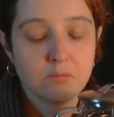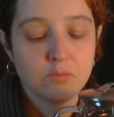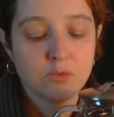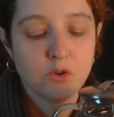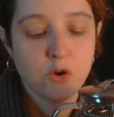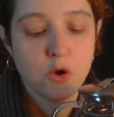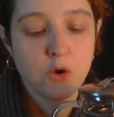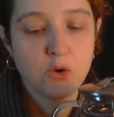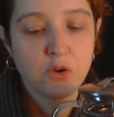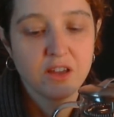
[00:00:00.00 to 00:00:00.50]

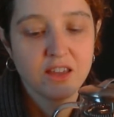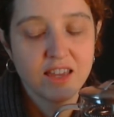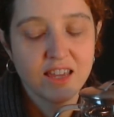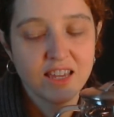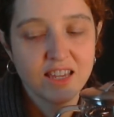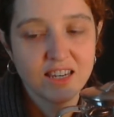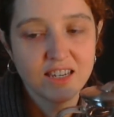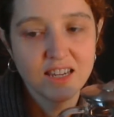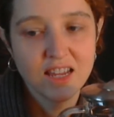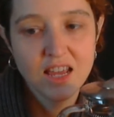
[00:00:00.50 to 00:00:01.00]
broke
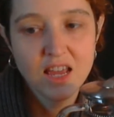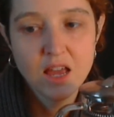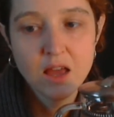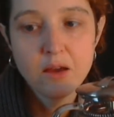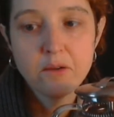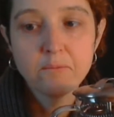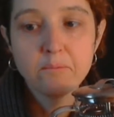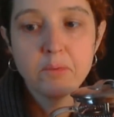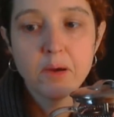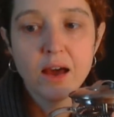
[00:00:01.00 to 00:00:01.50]
it.
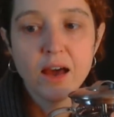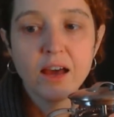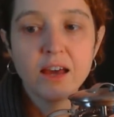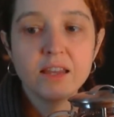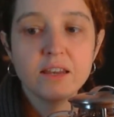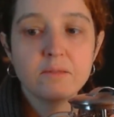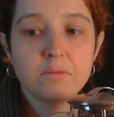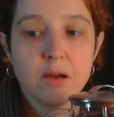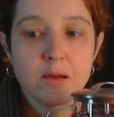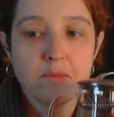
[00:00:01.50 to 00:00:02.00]

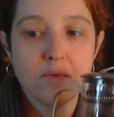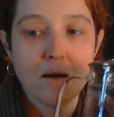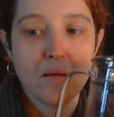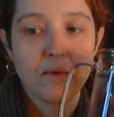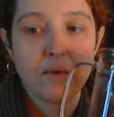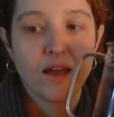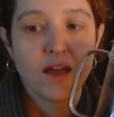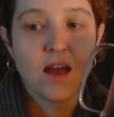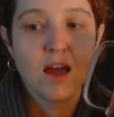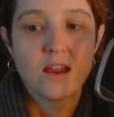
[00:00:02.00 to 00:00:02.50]
But my
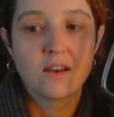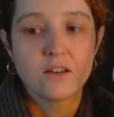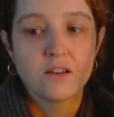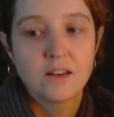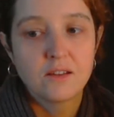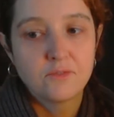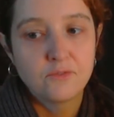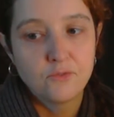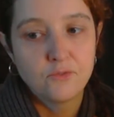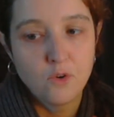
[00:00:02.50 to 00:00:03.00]
mom had got
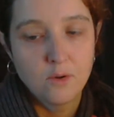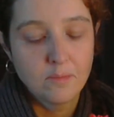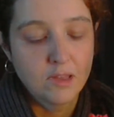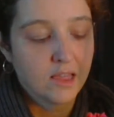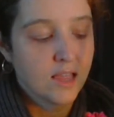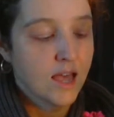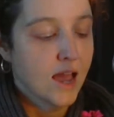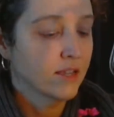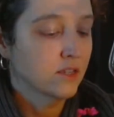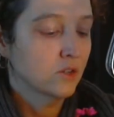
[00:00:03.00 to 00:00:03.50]
it for me
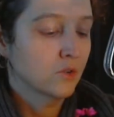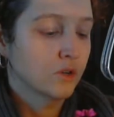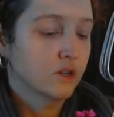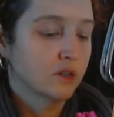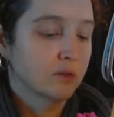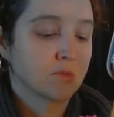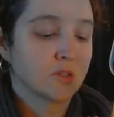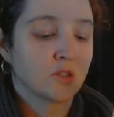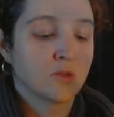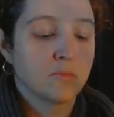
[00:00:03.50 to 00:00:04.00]
last
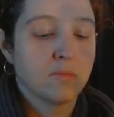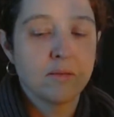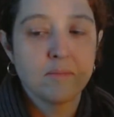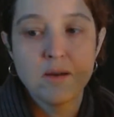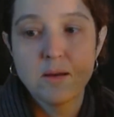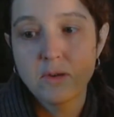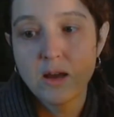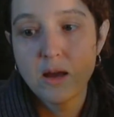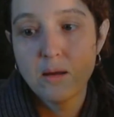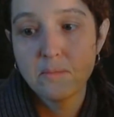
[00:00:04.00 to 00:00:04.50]
Christmas, so my
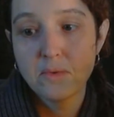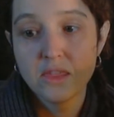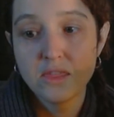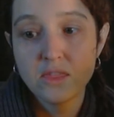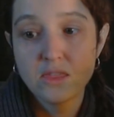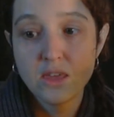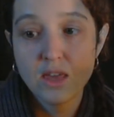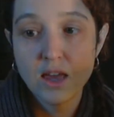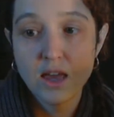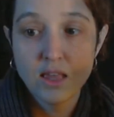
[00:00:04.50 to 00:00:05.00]
mom got me
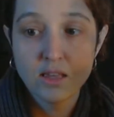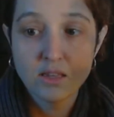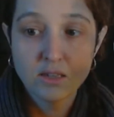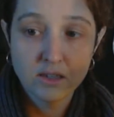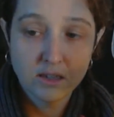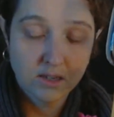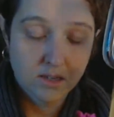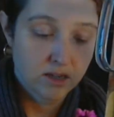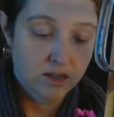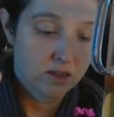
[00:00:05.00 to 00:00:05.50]

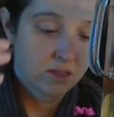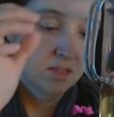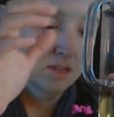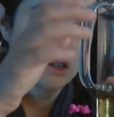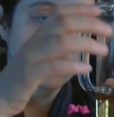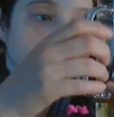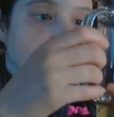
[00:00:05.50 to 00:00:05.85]
this this